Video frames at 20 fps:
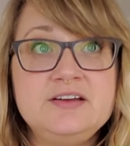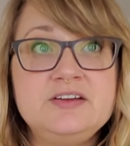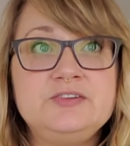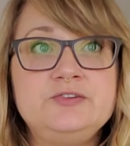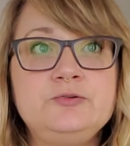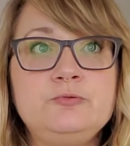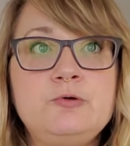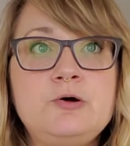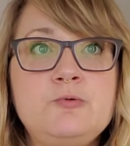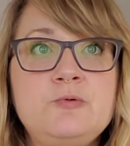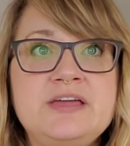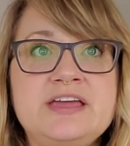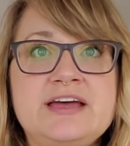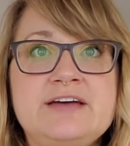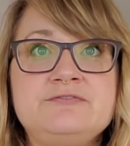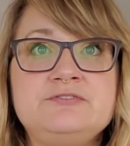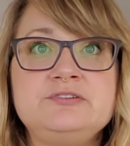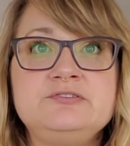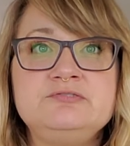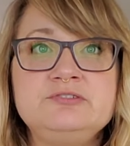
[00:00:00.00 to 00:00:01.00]
So what we
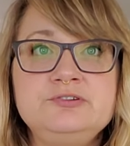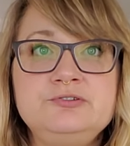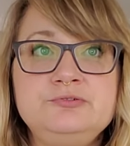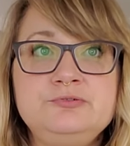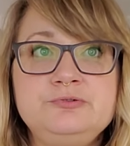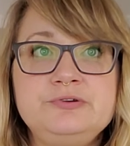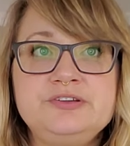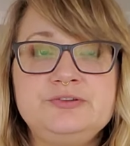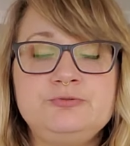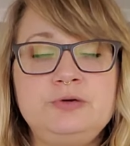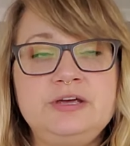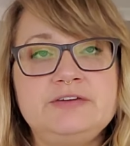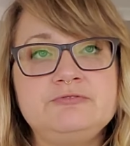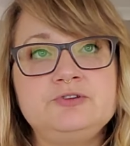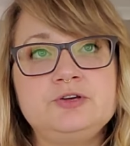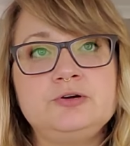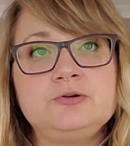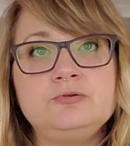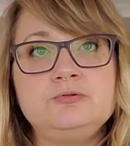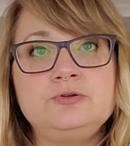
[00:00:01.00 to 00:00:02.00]
have to do is we have
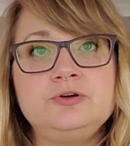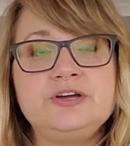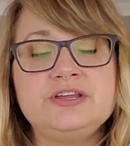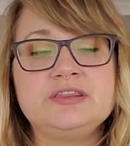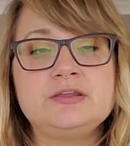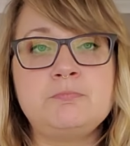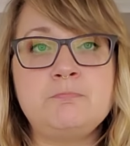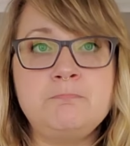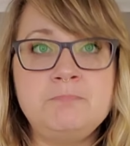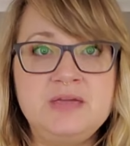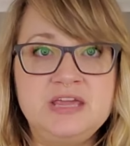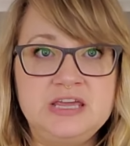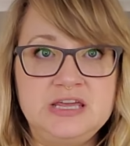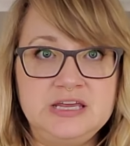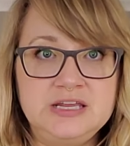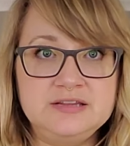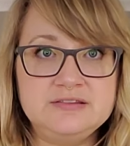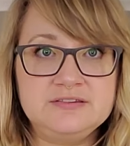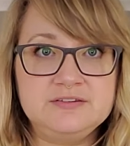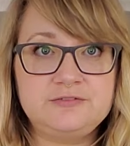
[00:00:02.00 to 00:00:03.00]
to go look at the
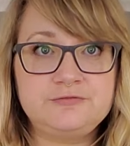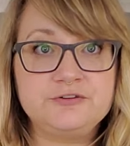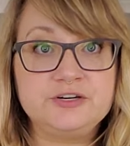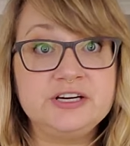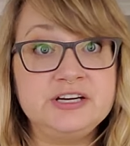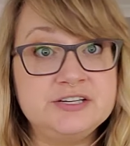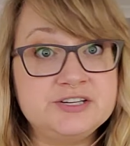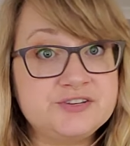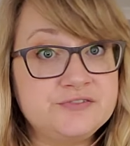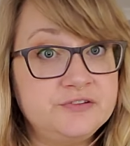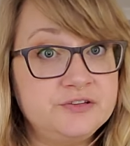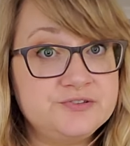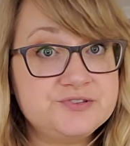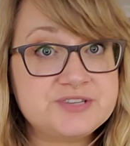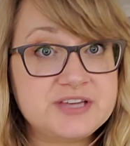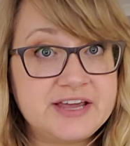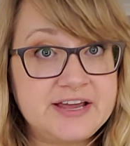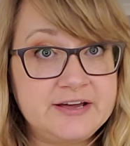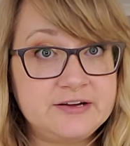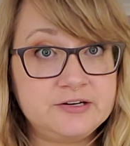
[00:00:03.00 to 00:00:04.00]
means for each of those
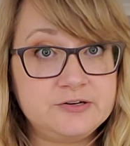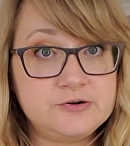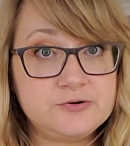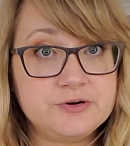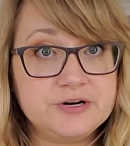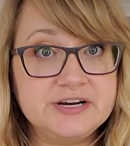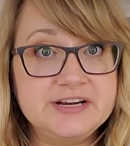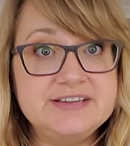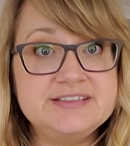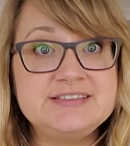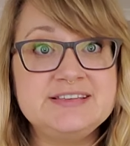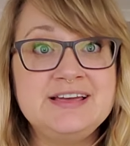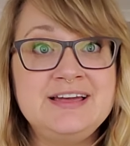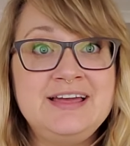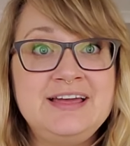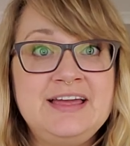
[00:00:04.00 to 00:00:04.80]
categories,